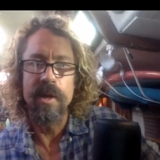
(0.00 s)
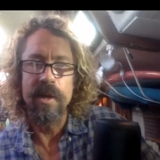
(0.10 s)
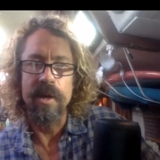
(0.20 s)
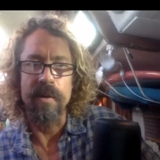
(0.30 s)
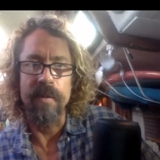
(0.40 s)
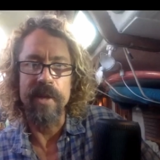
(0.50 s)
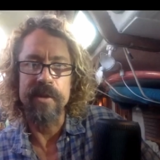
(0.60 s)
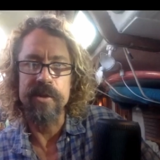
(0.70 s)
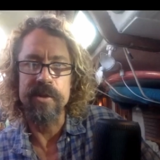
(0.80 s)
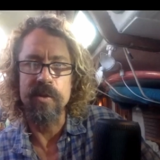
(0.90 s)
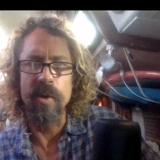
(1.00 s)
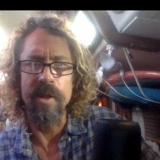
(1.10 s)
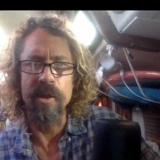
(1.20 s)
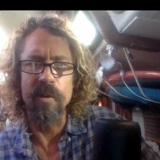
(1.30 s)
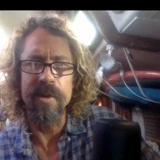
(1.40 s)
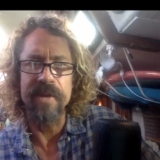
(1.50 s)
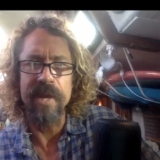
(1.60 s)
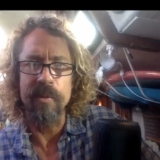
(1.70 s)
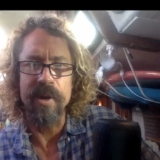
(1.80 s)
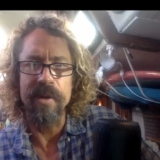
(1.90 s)
Um, okay. It's just going a little bit
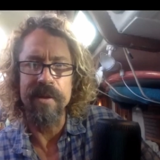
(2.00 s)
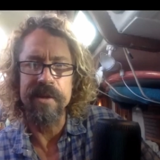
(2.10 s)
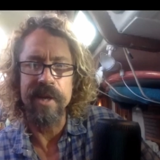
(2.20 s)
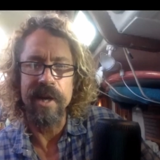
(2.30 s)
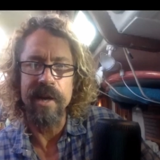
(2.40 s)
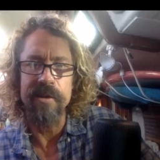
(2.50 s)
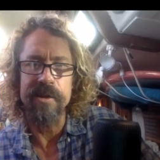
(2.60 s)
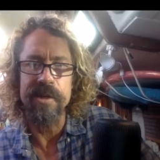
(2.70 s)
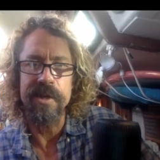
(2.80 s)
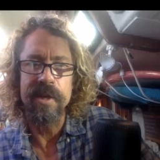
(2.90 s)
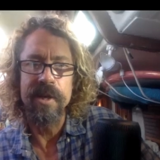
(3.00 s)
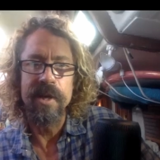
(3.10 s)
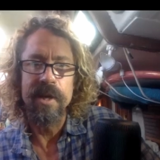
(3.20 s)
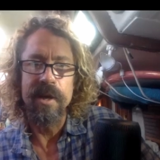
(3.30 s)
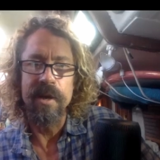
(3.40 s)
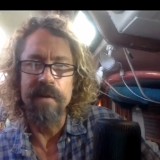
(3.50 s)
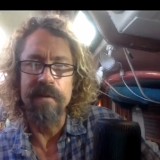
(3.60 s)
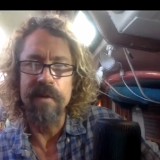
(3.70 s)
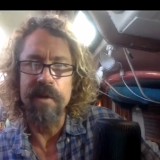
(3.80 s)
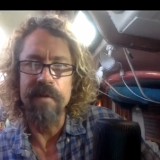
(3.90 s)
deeper into the psychology
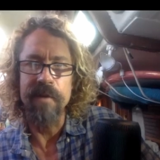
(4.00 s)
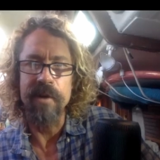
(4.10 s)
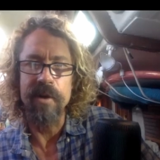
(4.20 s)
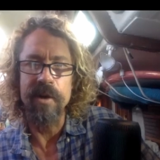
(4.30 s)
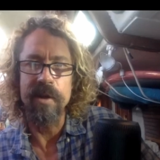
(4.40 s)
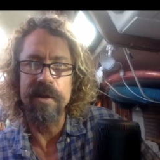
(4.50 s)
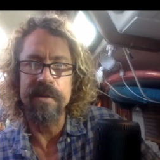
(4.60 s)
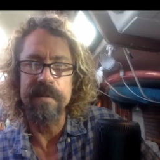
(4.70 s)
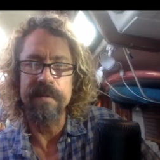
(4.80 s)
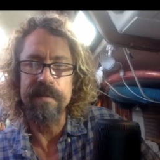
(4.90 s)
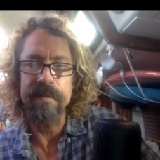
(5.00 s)
of of alcoholism.